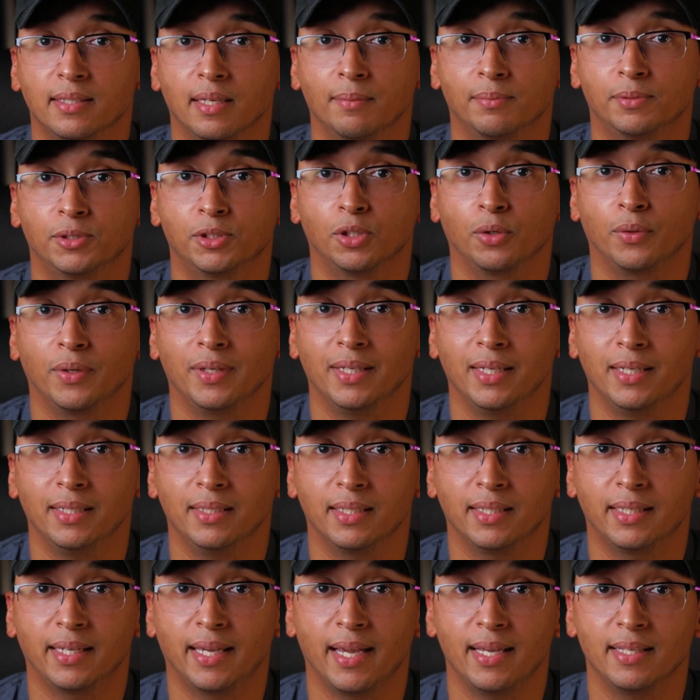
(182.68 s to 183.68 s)
up so it
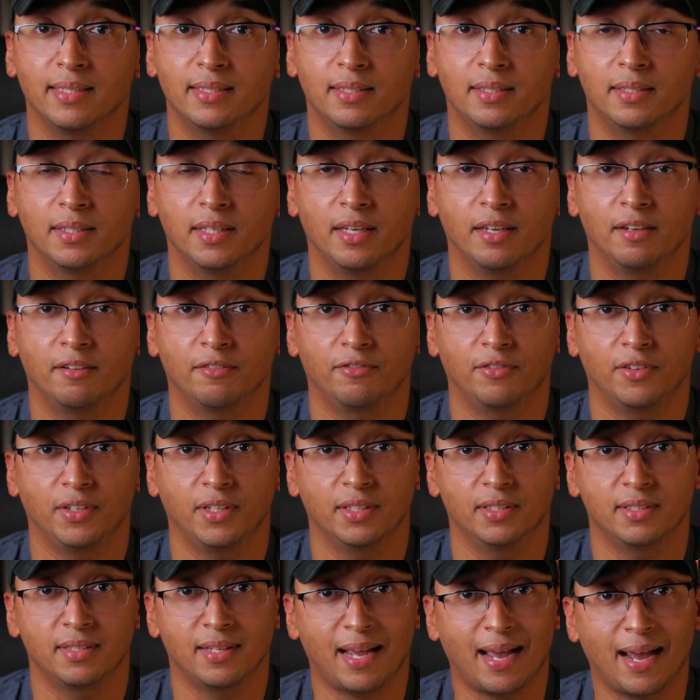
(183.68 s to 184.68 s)
indicates if
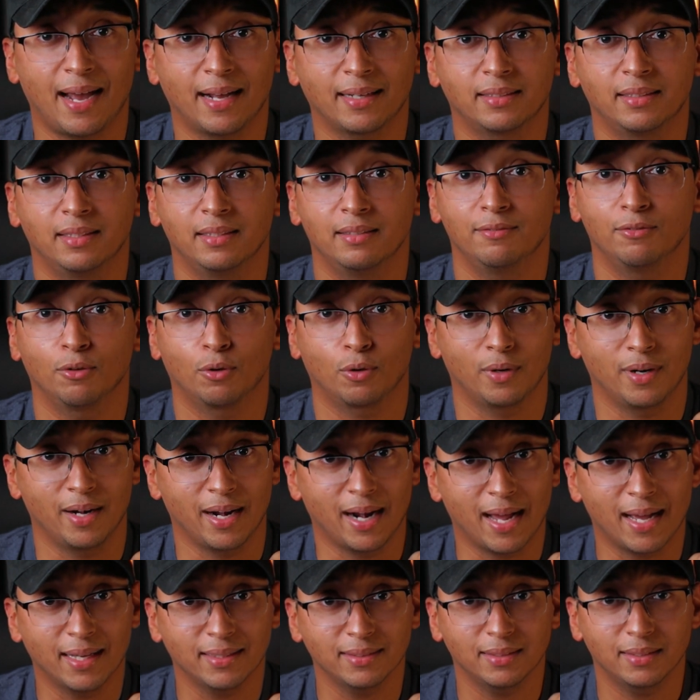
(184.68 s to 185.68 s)
it's active or
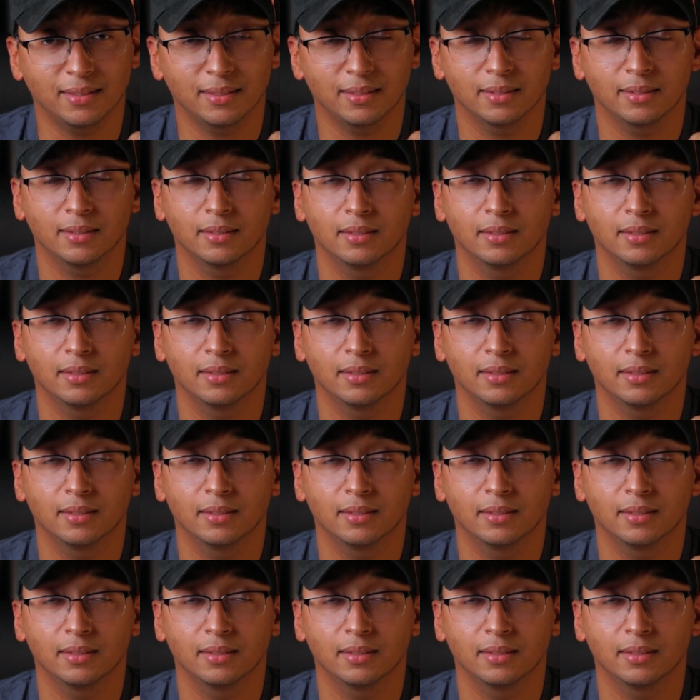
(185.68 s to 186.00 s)
not.